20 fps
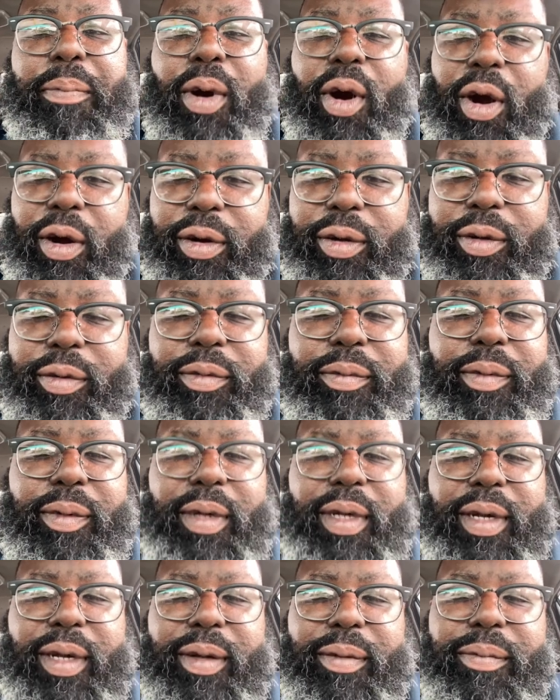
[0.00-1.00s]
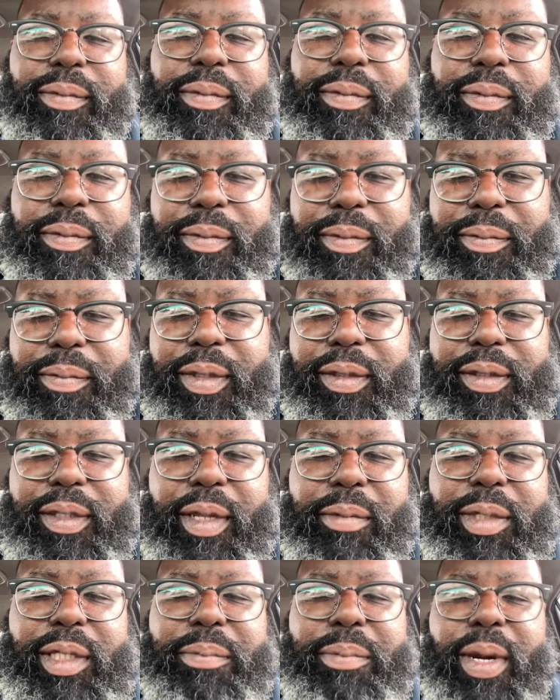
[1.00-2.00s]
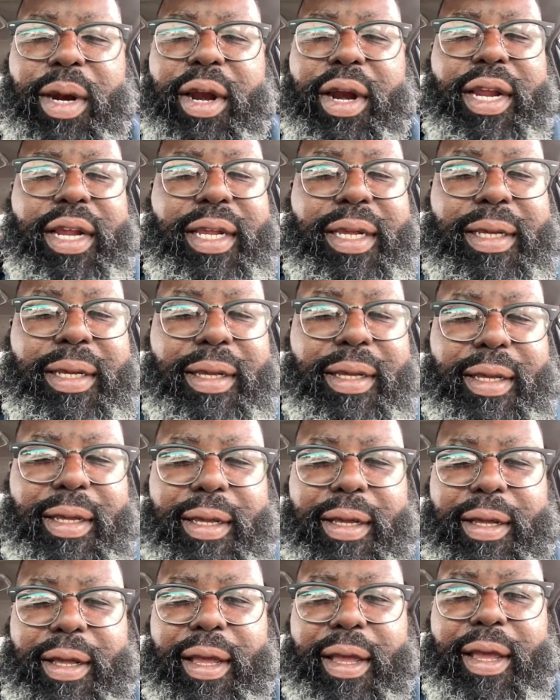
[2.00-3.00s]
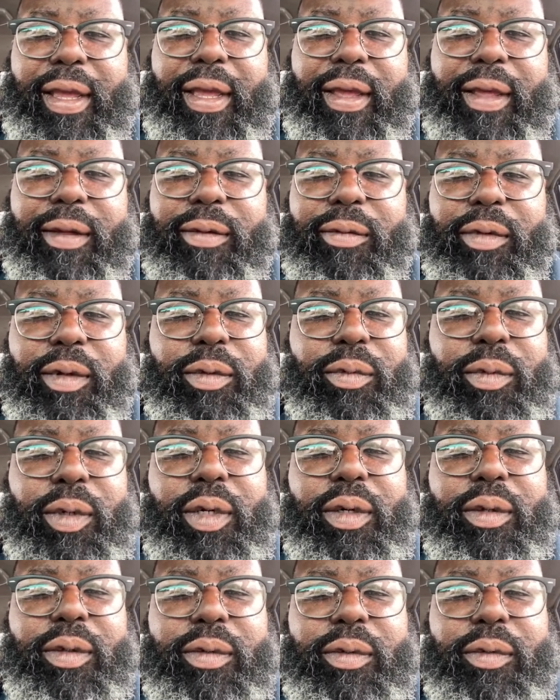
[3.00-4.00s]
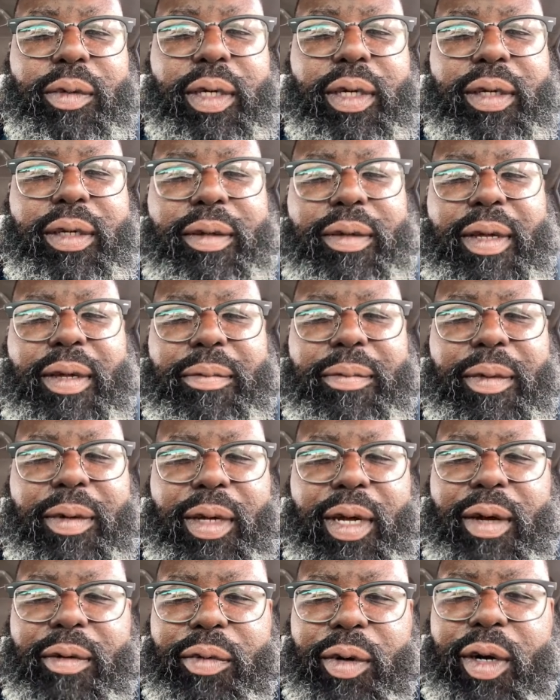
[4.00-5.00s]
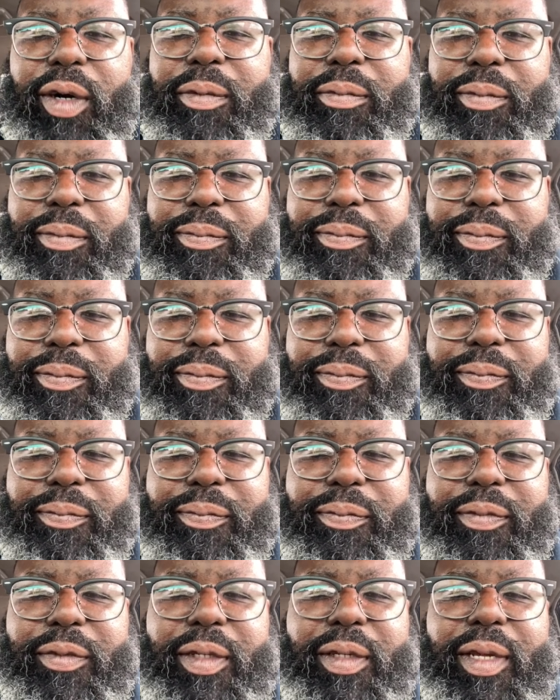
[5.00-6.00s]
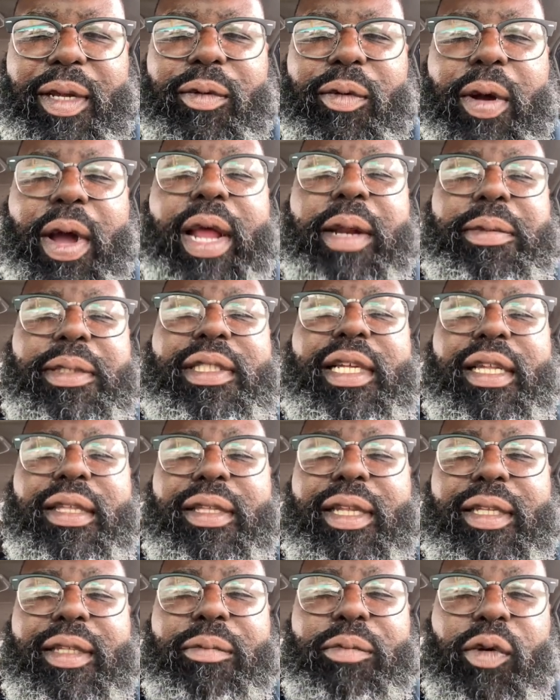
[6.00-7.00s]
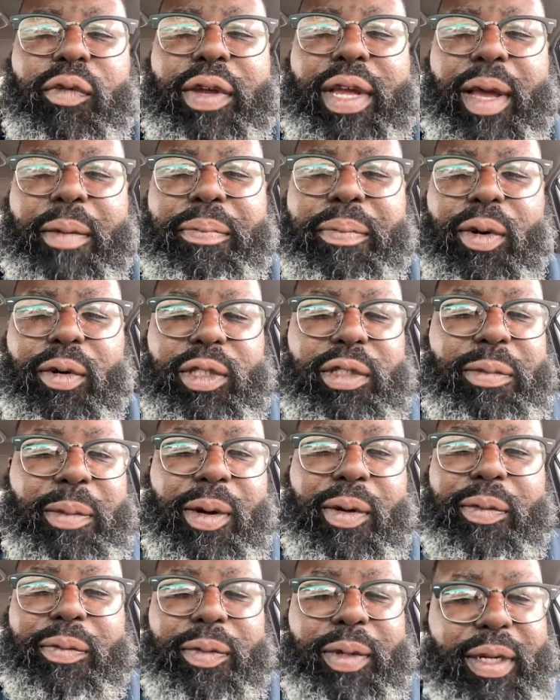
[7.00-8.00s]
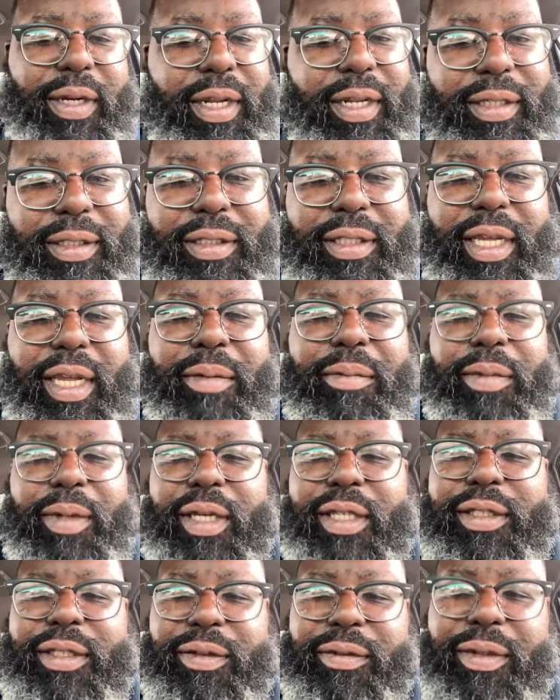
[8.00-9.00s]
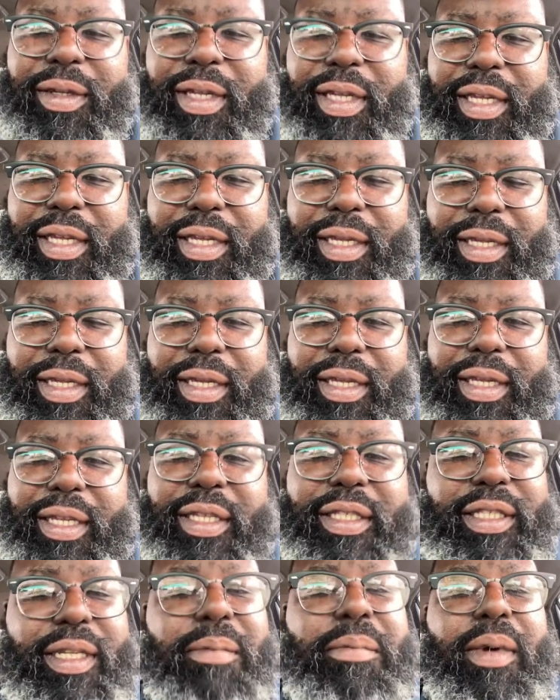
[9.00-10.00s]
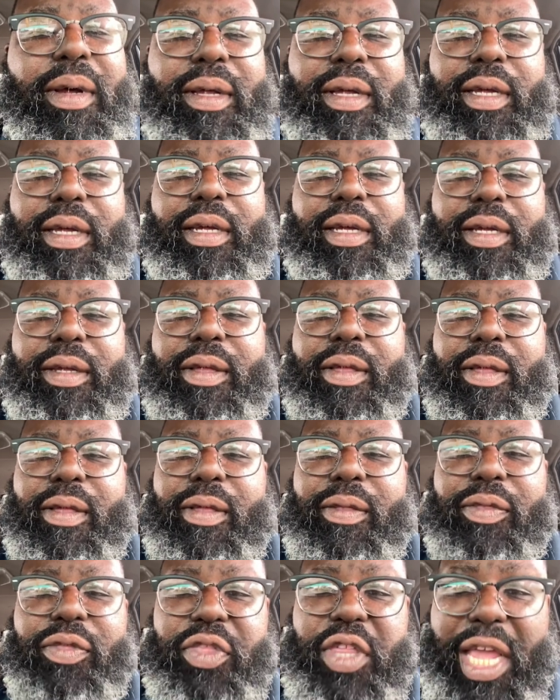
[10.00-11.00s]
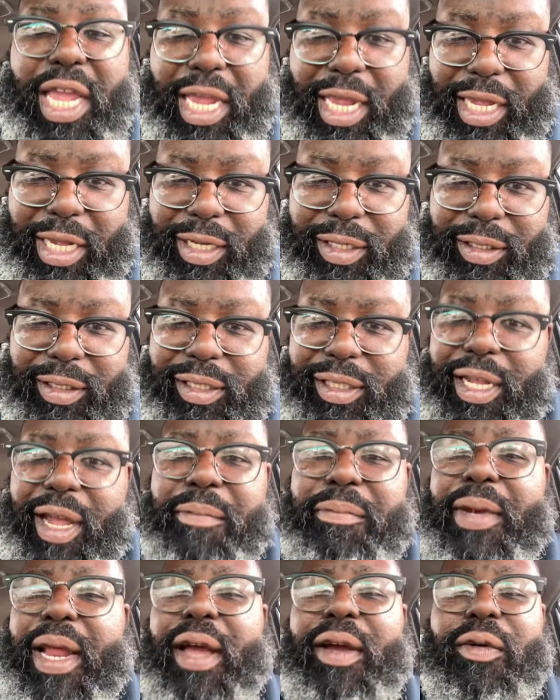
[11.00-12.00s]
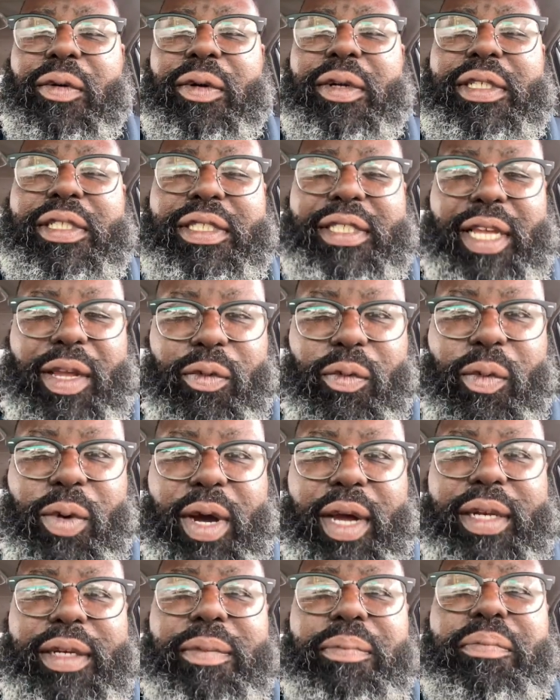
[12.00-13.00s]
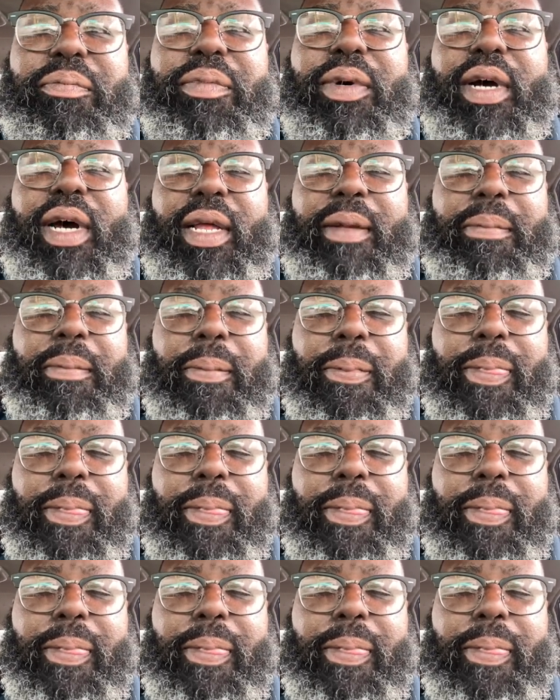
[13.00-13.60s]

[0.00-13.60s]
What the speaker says: partner, his name is Barry, and we're quite upset that the movie got postponed. And I understand because of some things. I'm not going to say what, but